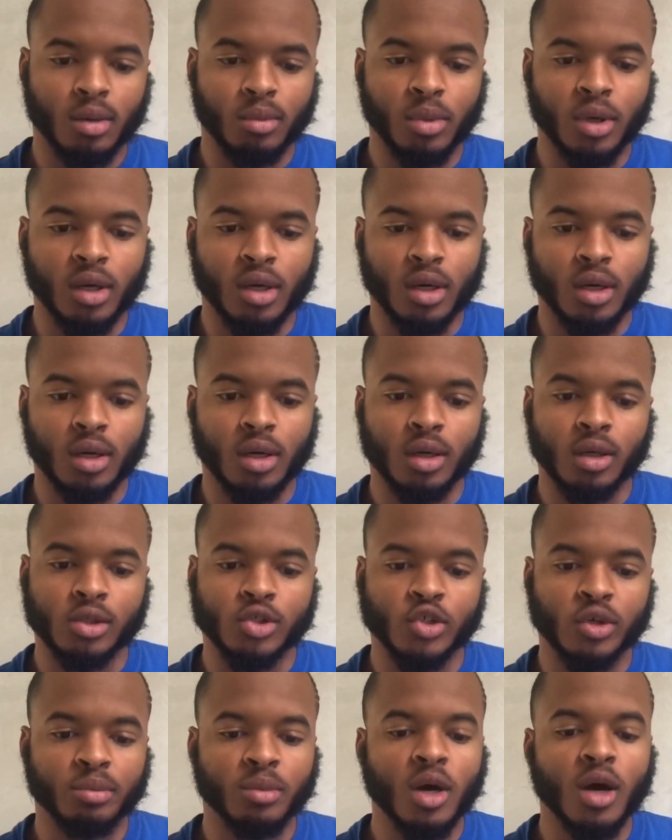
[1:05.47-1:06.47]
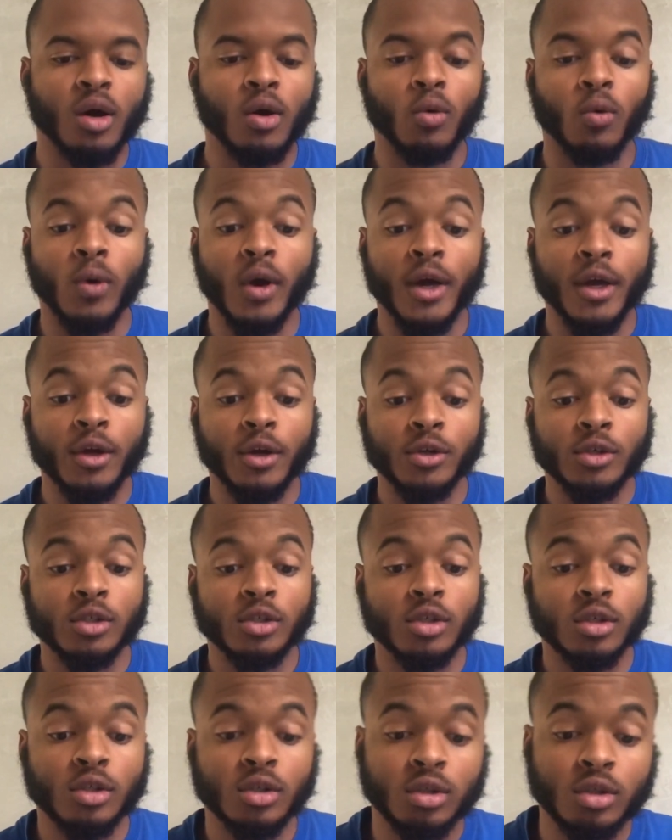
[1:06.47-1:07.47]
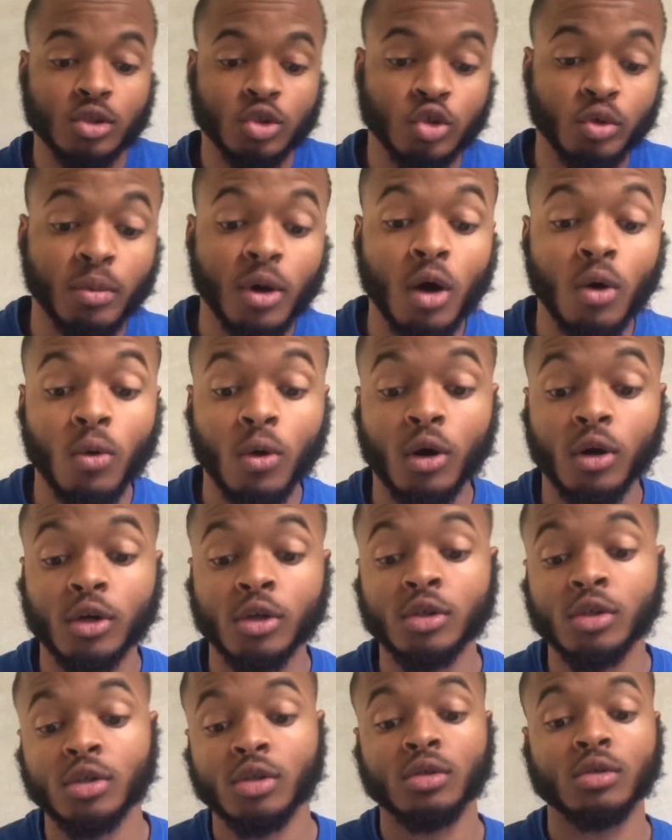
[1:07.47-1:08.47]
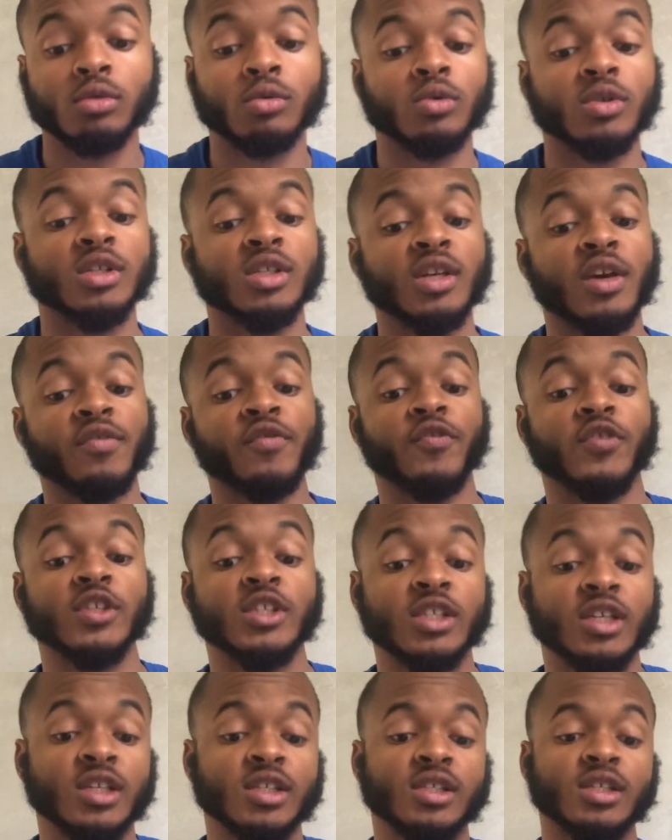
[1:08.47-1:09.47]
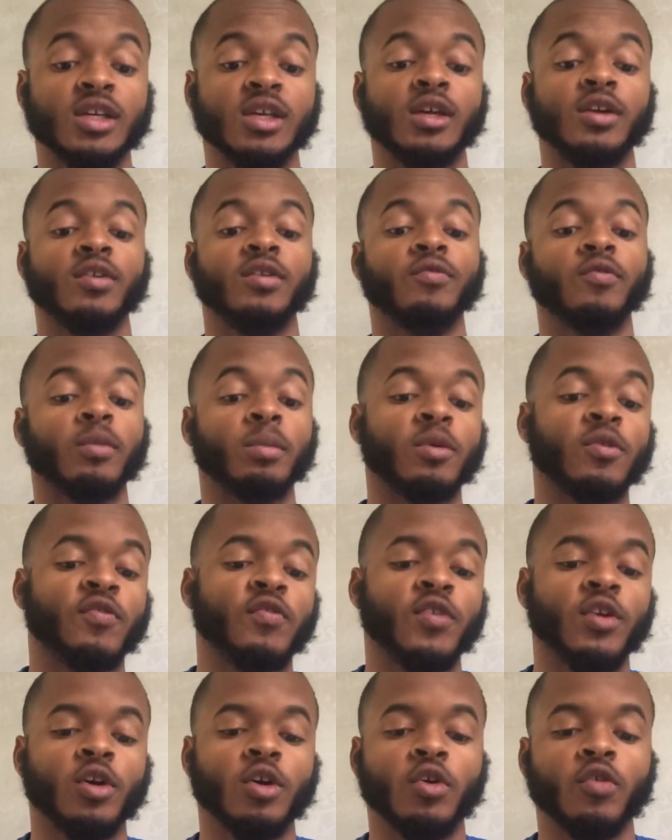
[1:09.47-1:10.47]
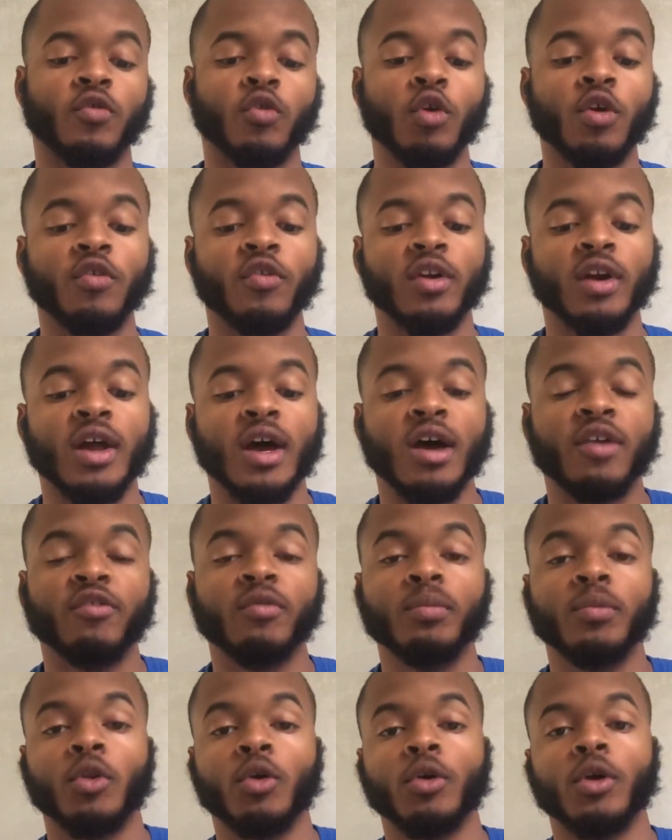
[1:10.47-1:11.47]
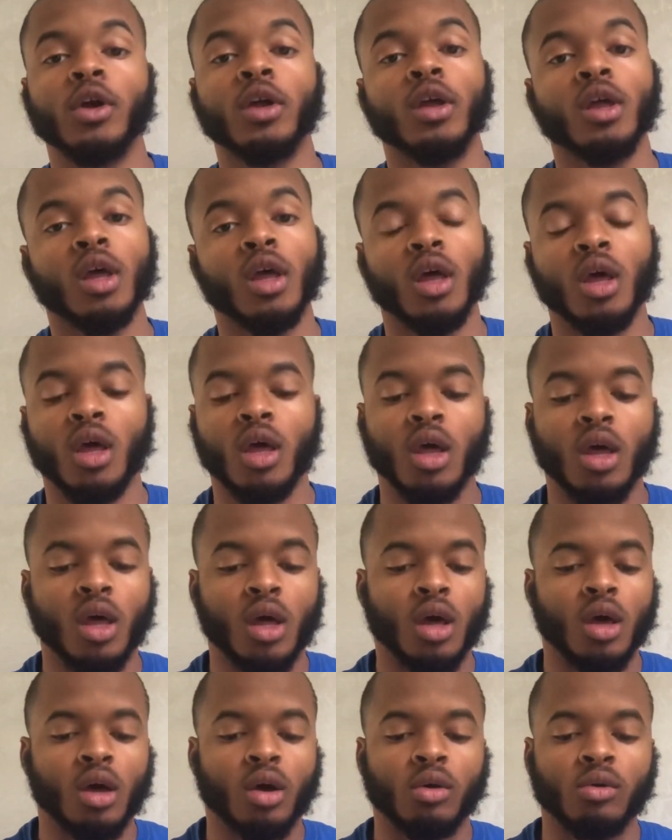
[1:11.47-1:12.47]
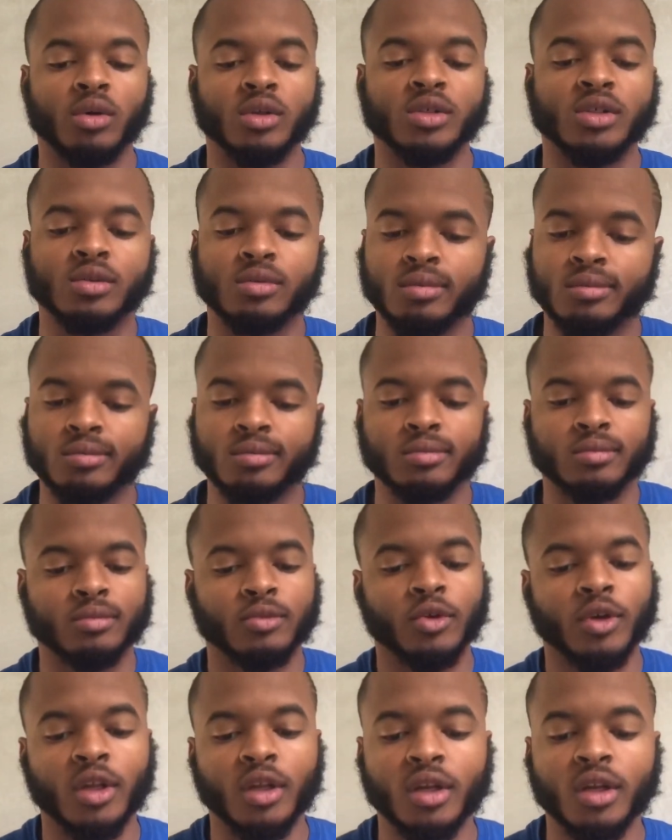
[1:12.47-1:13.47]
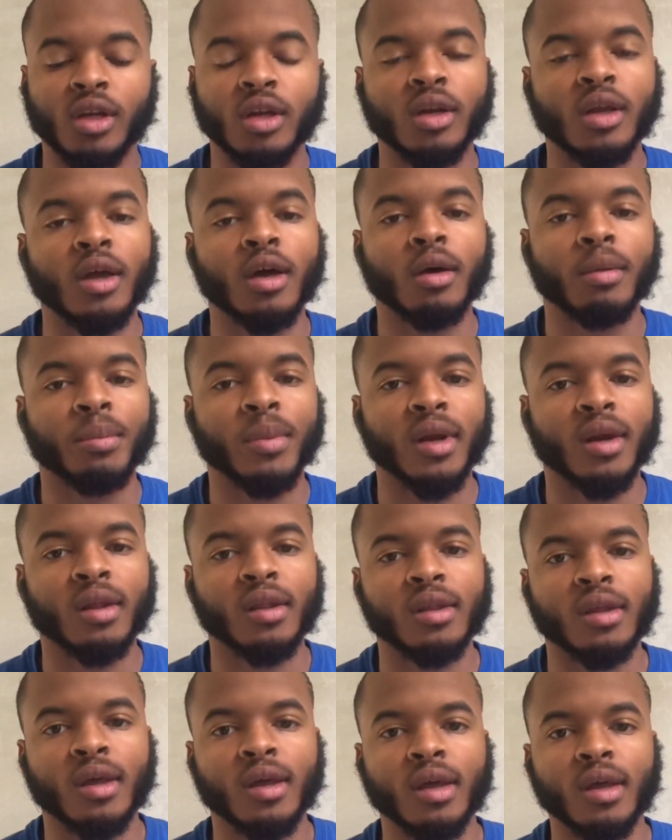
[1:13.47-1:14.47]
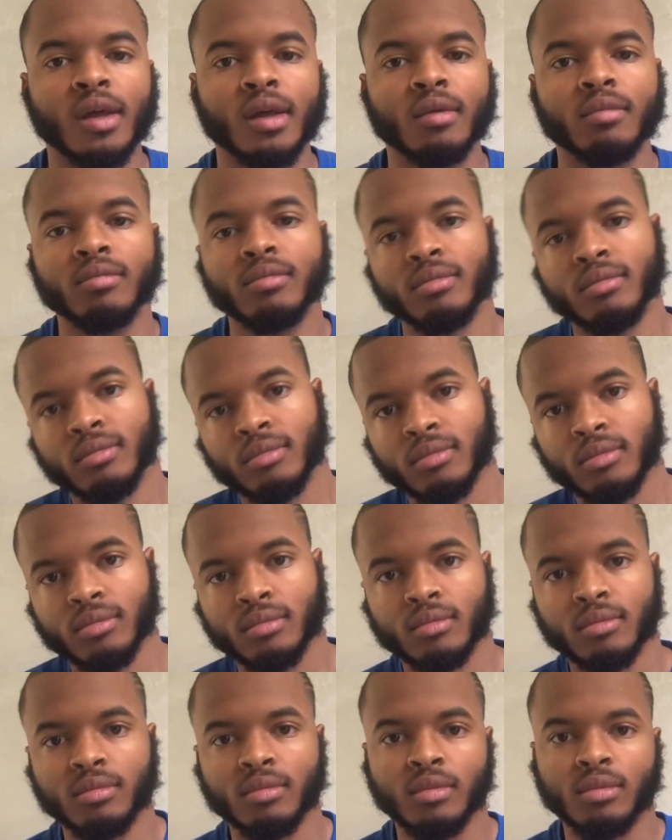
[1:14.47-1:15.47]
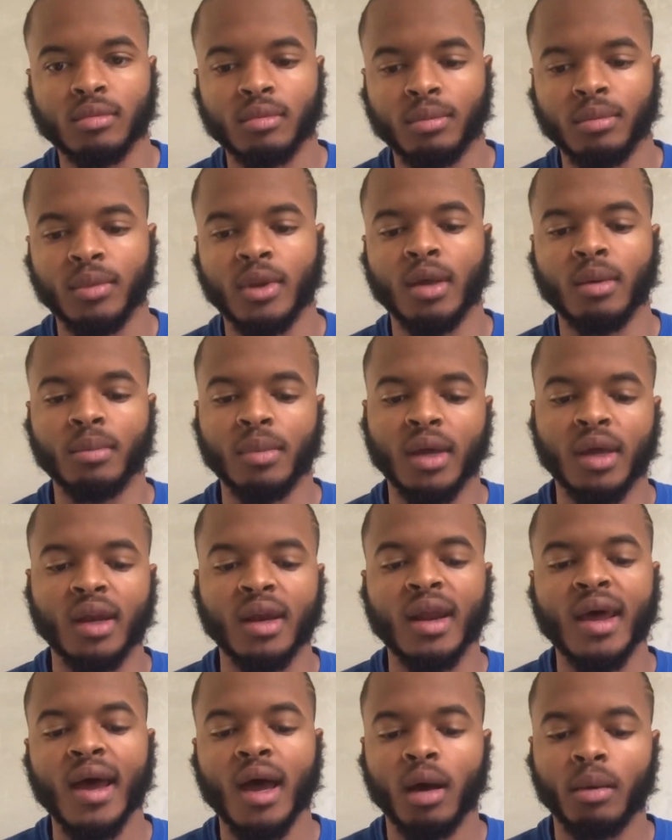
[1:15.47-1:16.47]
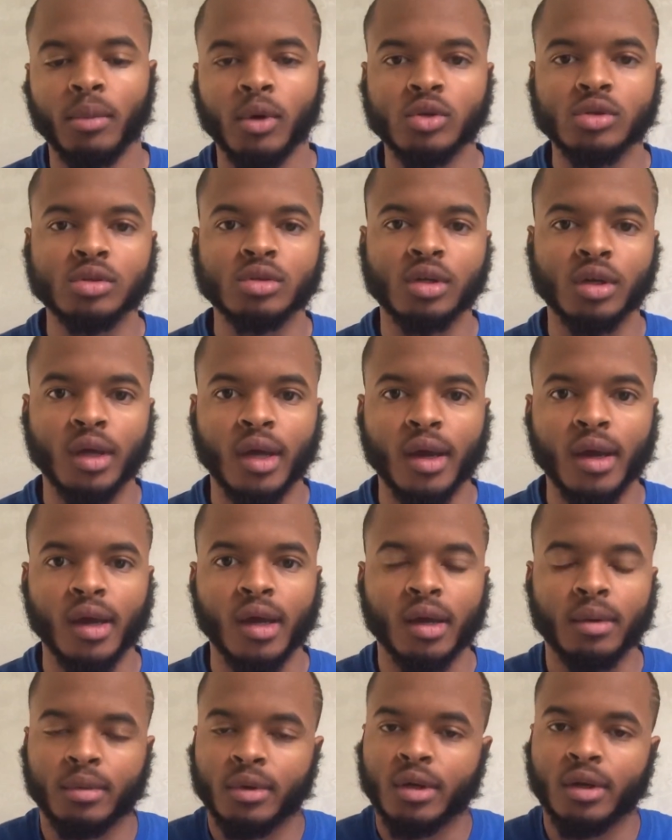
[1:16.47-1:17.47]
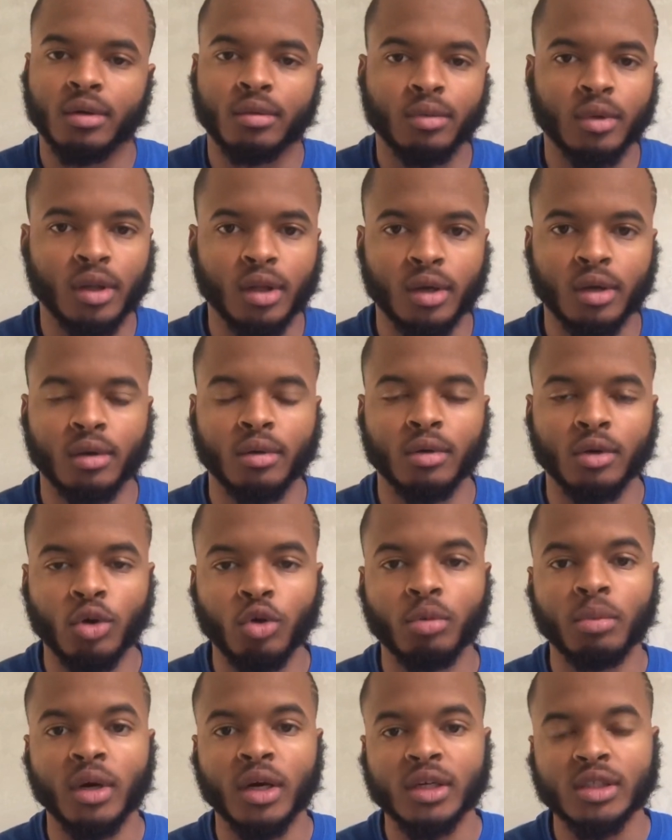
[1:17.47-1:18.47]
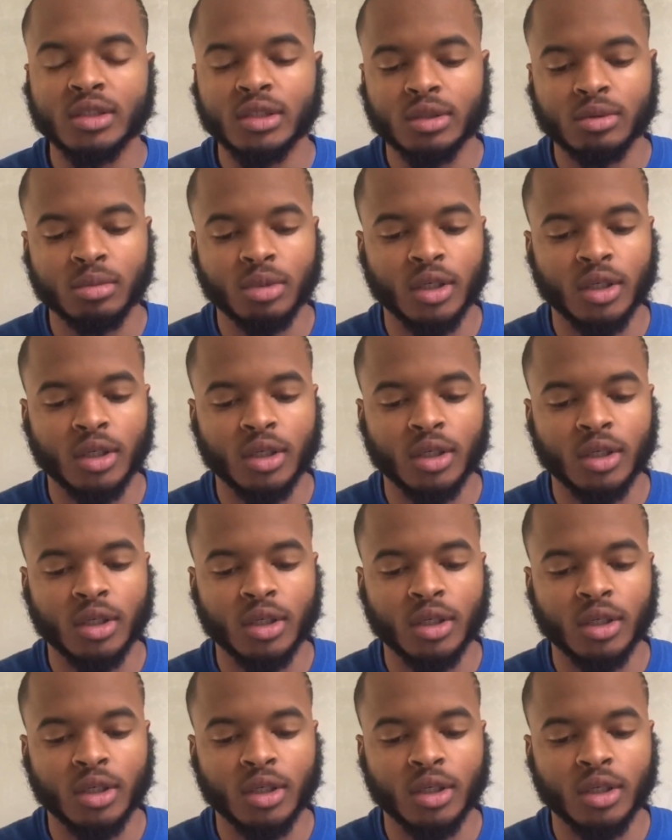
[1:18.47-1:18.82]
But Tremont Waters went 7 for 16 from the field, 4 for 9 from three, which really didn't help anything. Them being down most of the game, it didn't really do much.